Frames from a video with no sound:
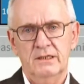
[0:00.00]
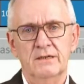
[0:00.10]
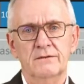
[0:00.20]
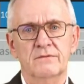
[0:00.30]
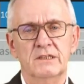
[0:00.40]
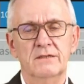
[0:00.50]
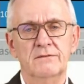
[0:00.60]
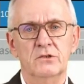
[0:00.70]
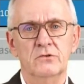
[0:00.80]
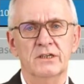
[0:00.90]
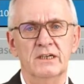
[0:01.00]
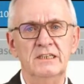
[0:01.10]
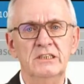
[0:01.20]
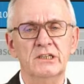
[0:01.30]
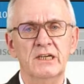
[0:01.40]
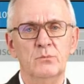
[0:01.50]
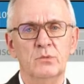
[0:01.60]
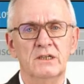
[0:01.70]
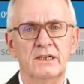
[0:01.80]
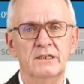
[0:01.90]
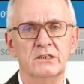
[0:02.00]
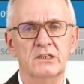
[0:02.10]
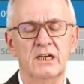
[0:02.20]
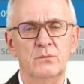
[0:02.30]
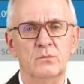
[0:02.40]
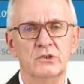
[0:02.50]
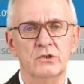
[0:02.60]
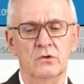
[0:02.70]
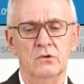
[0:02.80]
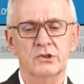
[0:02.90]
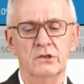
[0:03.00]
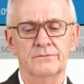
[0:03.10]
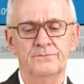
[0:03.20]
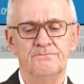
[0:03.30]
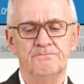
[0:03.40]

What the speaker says: give you the reasoning behind the statement also.